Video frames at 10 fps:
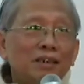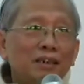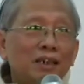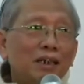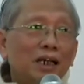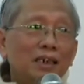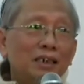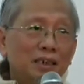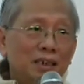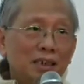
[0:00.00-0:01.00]

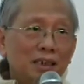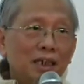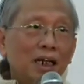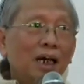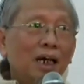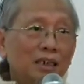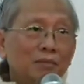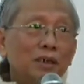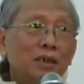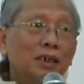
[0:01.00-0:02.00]
realize the
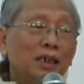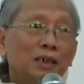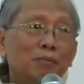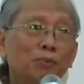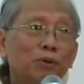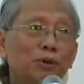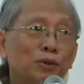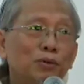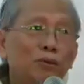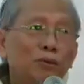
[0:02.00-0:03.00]
enlightenment that's supposed
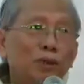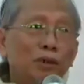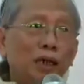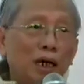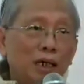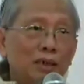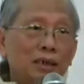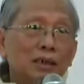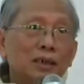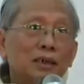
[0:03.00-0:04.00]
to
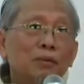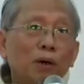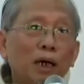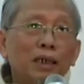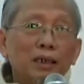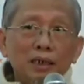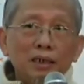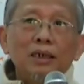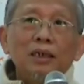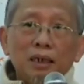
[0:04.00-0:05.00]
answer why
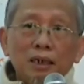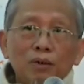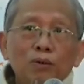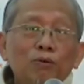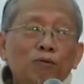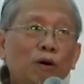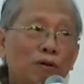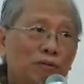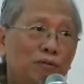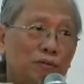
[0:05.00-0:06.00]
he go
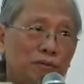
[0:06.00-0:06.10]
forth